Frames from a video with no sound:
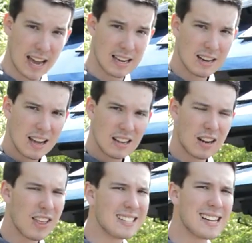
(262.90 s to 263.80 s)
gate.
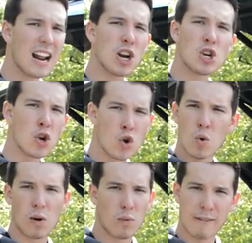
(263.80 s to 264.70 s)
Now that's not a new
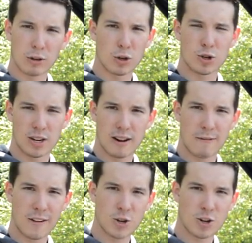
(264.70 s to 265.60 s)
or revolutionary
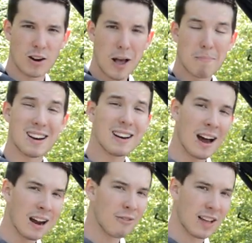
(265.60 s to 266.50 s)
feature, but
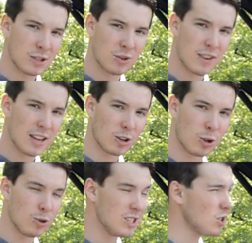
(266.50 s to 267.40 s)
not every S U V
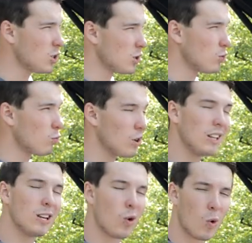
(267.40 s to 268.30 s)
includes it, so it's
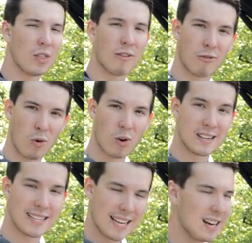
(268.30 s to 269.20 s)
really cool that
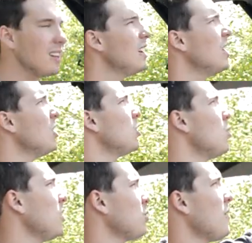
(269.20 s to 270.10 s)
Ford did.
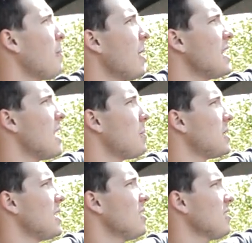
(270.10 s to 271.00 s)
You also have a button up
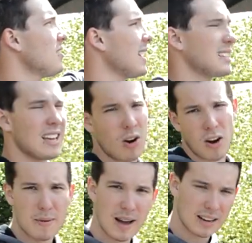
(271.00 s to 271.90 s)
that's going to
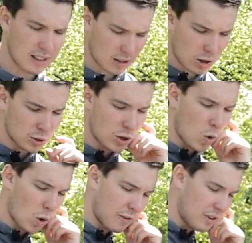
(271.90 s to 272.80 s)
automatically close it,
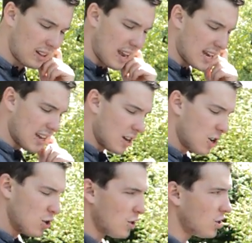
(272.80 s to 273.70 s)
or if you'd like,
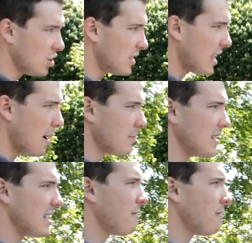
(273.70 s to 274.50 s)
you can just tap the